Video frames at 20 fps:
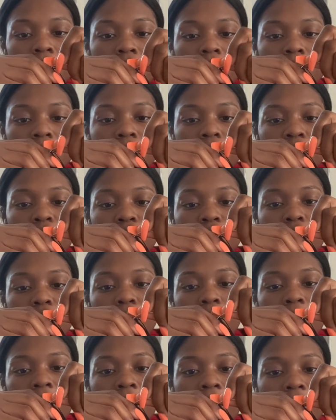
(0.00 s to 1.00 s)
which you don't
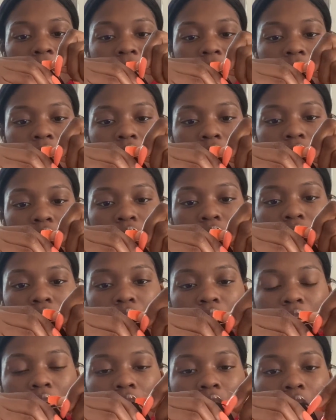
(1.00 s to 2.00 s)
have to do. You
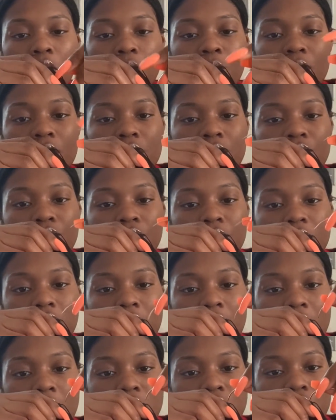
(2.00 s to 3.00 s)
can always
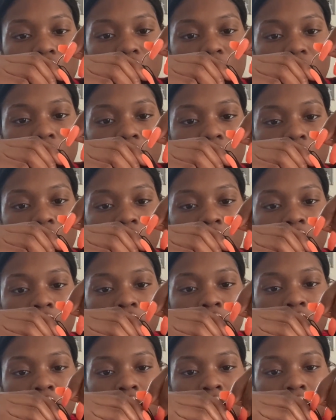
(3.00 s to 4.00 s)
re-knot your
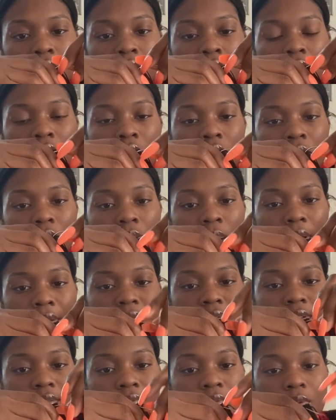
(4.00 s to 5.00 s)

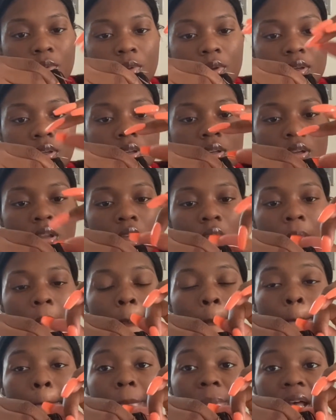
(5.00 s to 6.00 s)
wefts if you want.
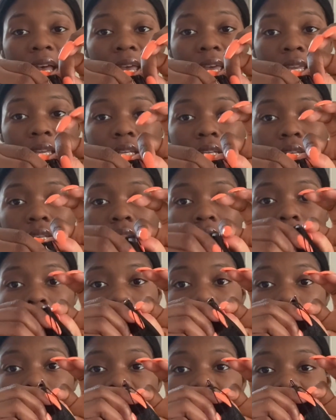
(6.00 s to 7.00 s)
But
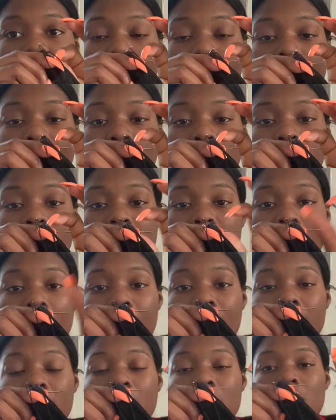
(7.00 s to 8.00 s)
to make that first knot,
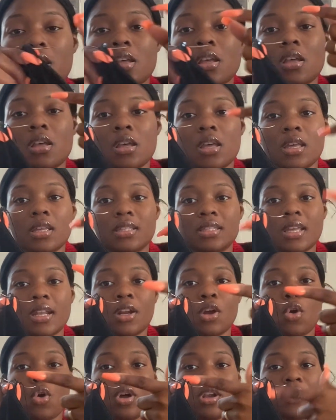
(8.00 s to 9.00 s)
instead of
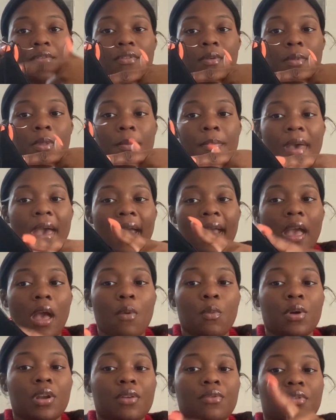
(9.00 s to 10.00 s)
going in from the back, I
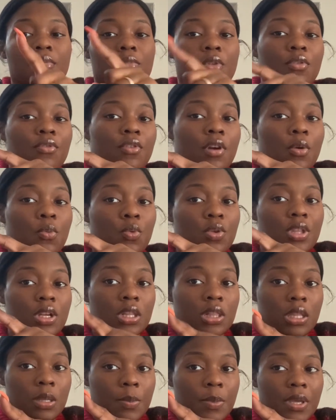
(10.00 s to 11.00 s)
went in from the front where the
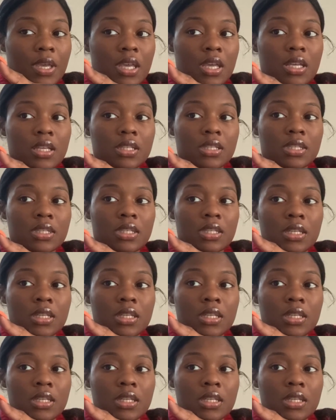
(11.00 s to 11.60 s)
clip is